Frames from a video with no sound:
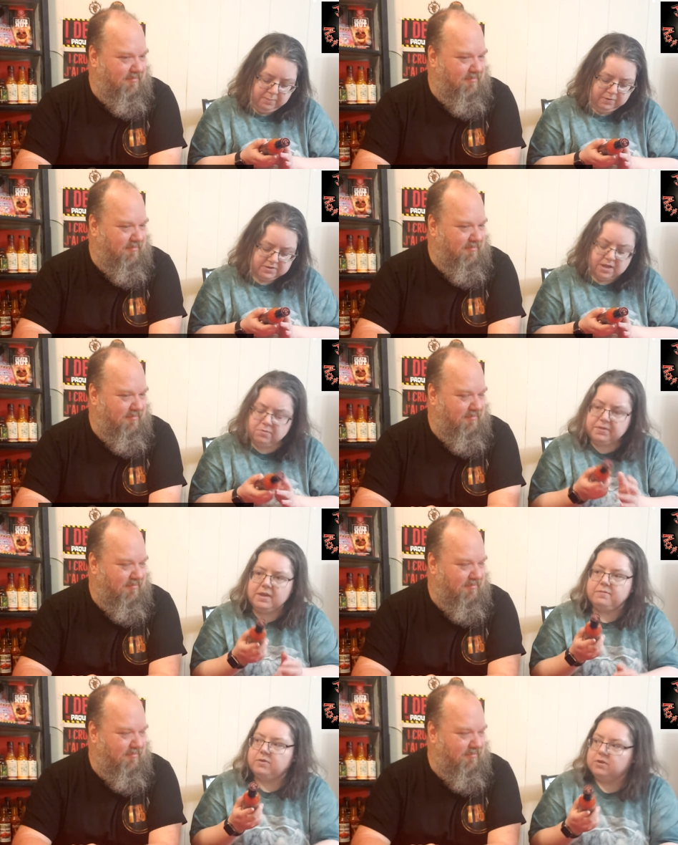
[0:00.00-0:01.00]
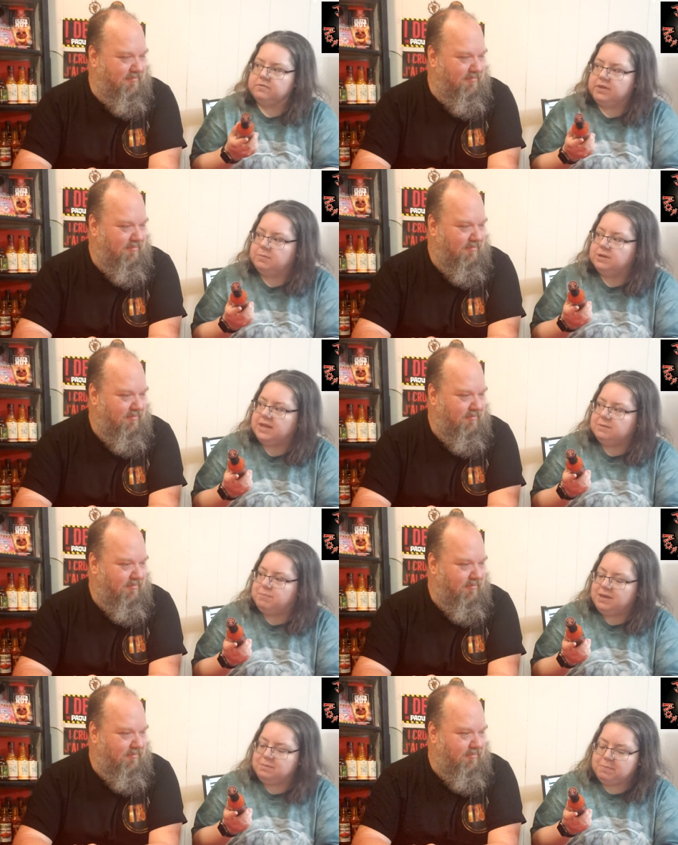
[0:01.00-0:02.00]
Speaker 1: peppers. I don't think I've heard of
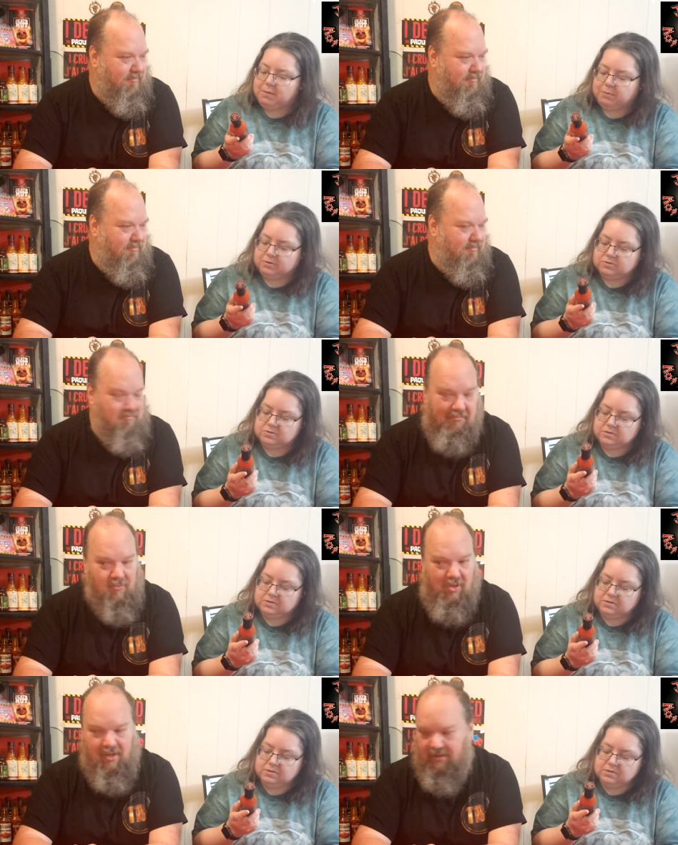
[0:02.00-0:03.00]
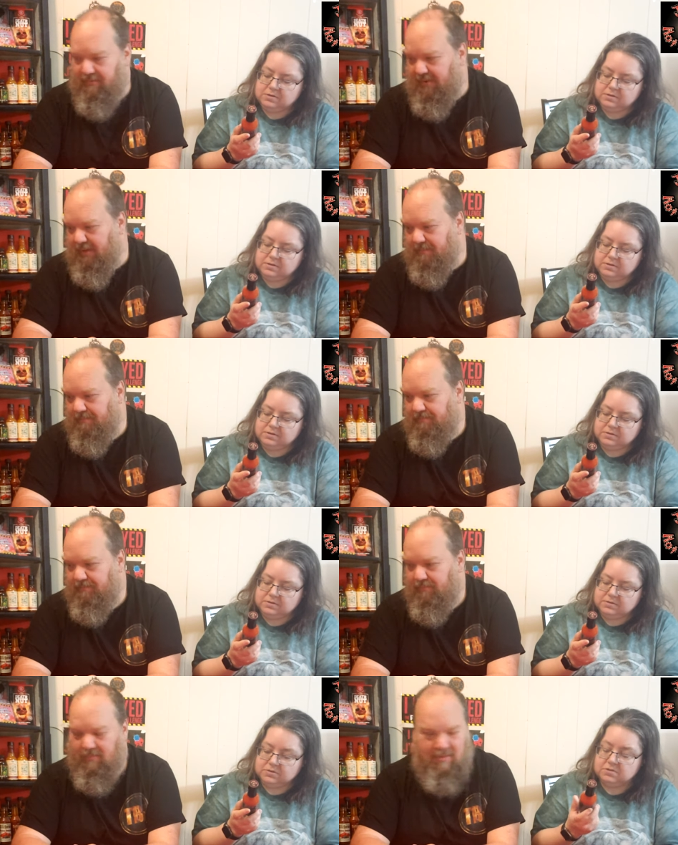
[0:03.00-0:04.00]
Himalayan pink peppers. No, you have I.
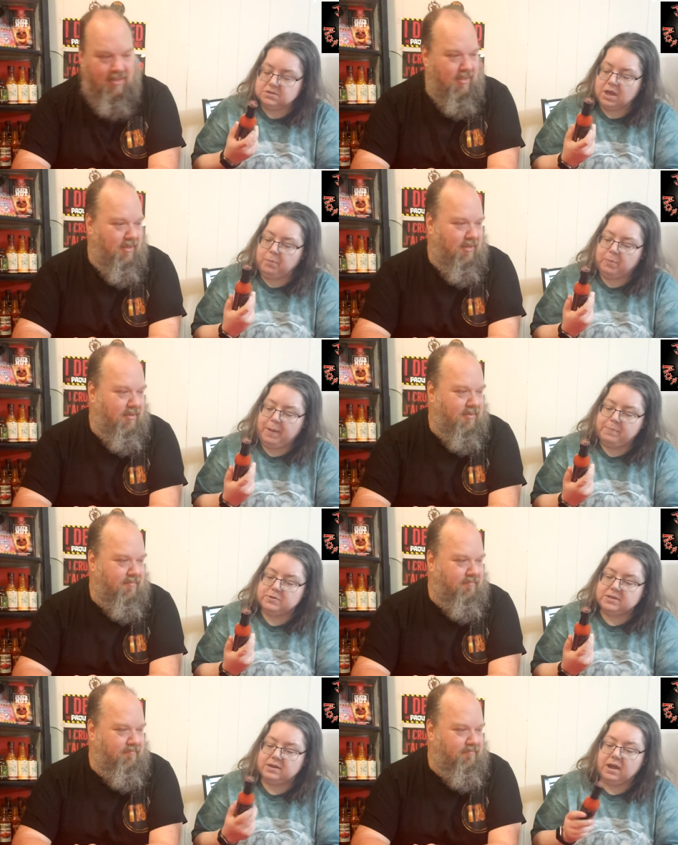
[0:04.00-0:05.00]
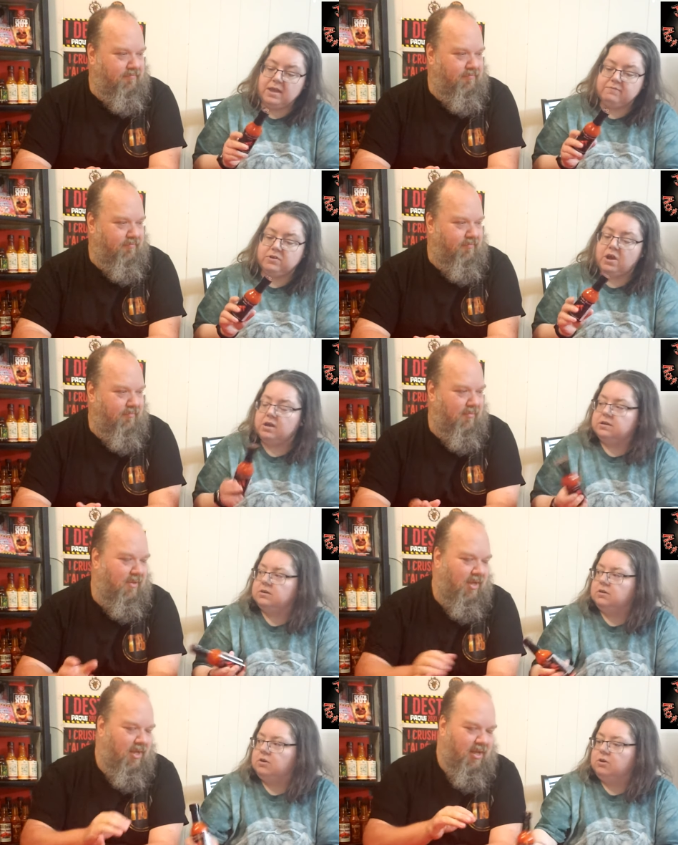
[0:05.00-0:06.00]
So there's a couple peppers that I've
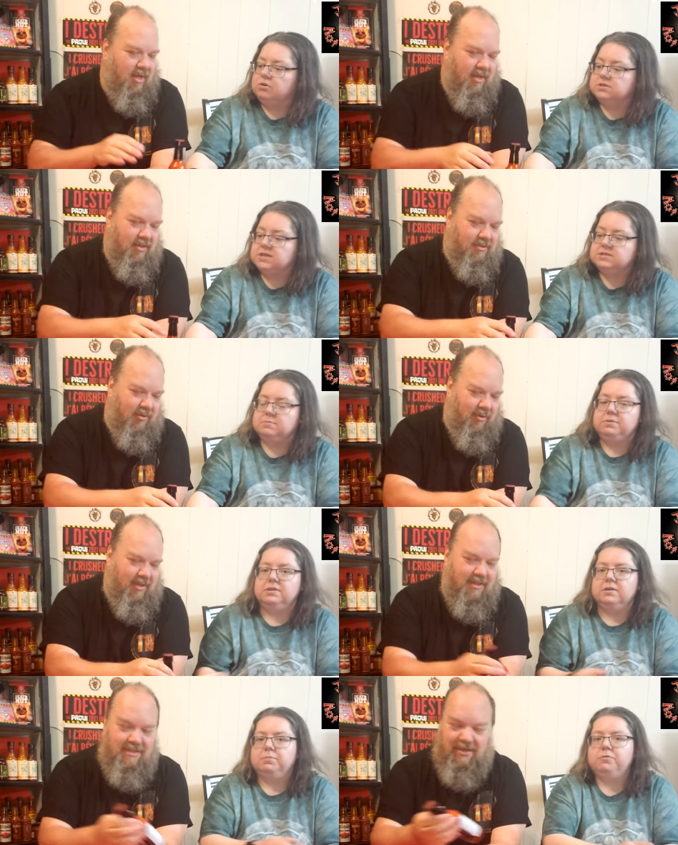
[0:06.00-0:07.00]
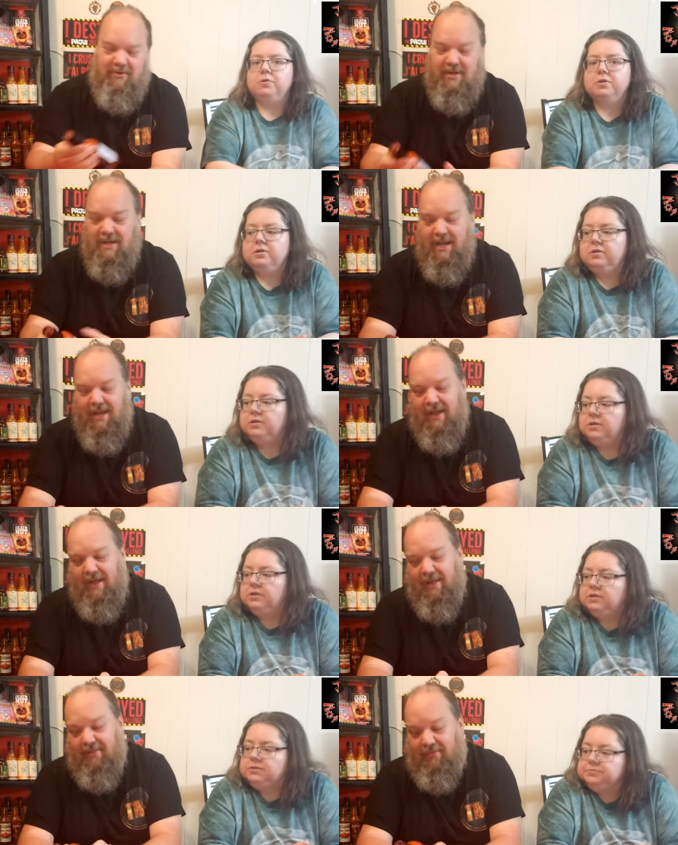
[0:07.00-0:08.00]
not
Speaker 2: heard or tasted. So considering
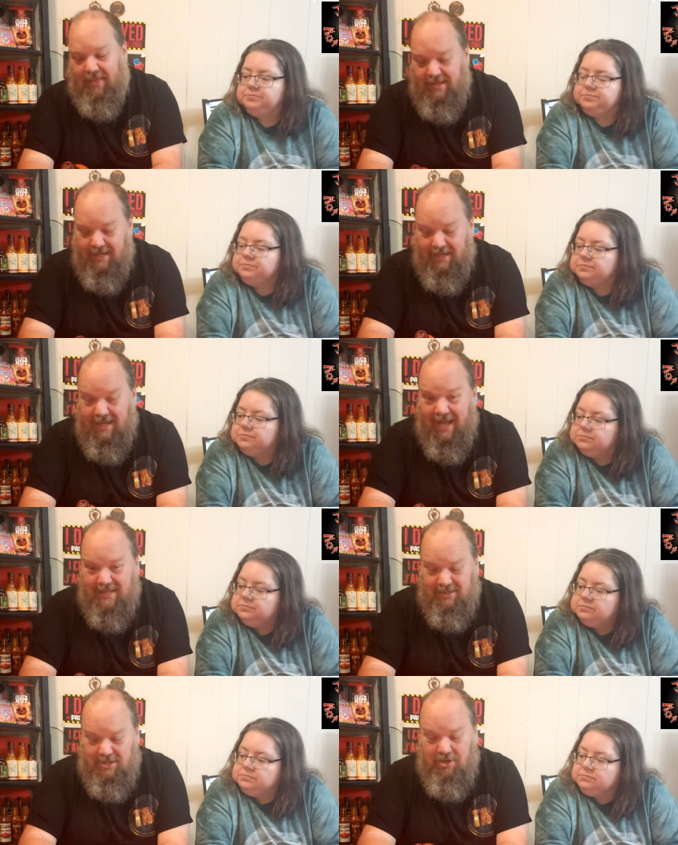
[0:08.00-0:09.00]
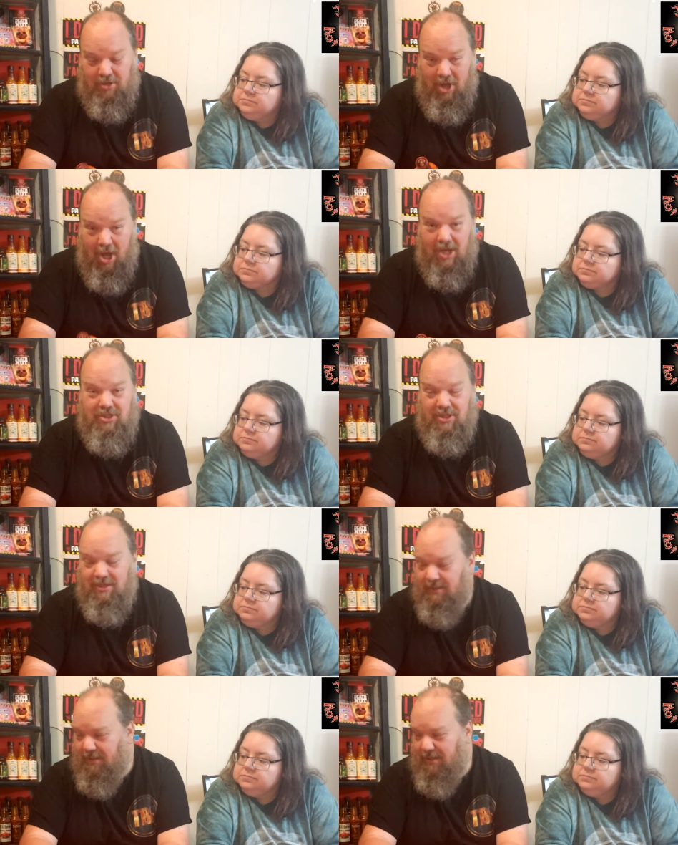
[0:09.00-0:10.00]
they he has on here
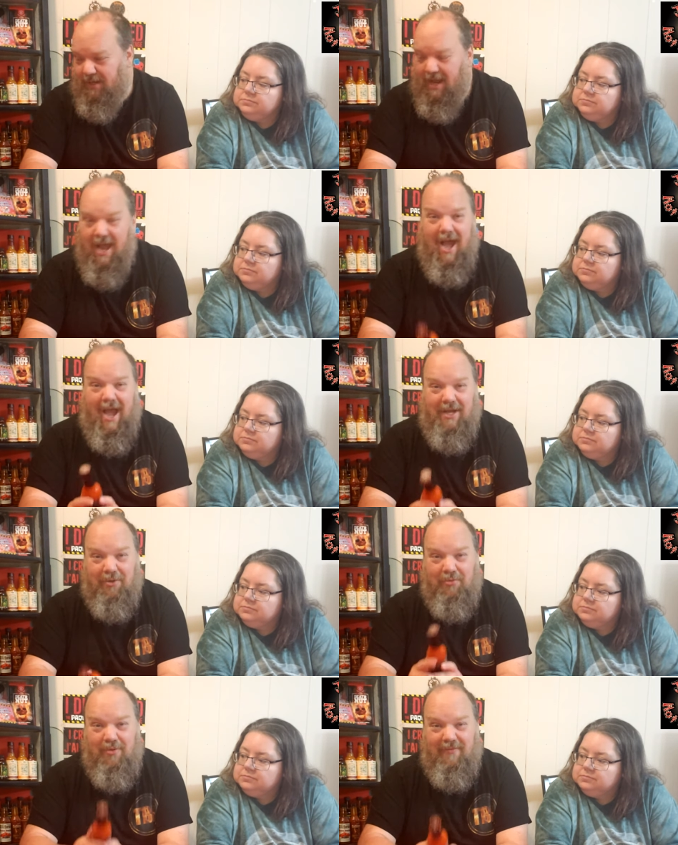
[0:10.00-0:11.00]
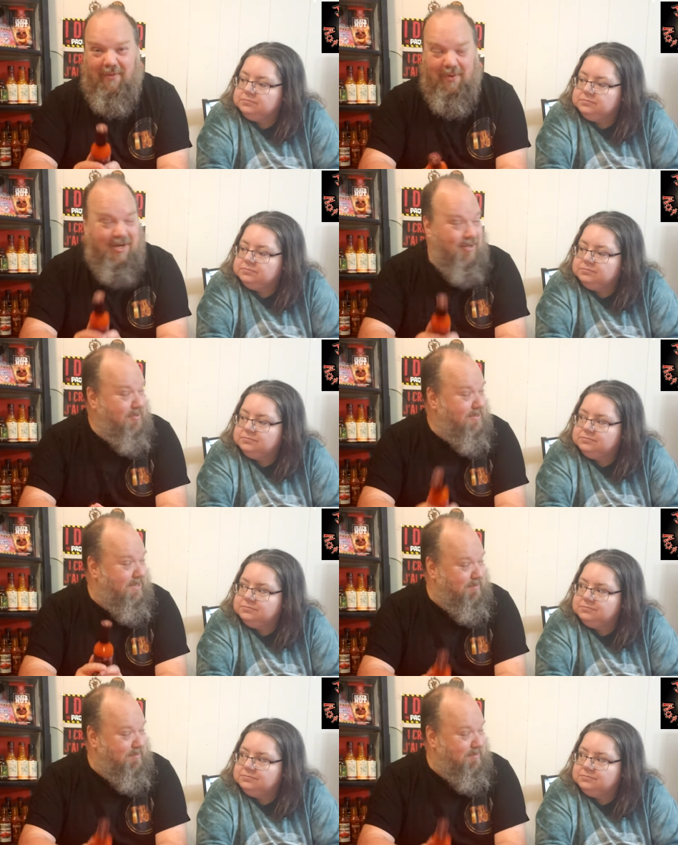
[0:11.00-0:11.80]
caution, I don't know if I want to use the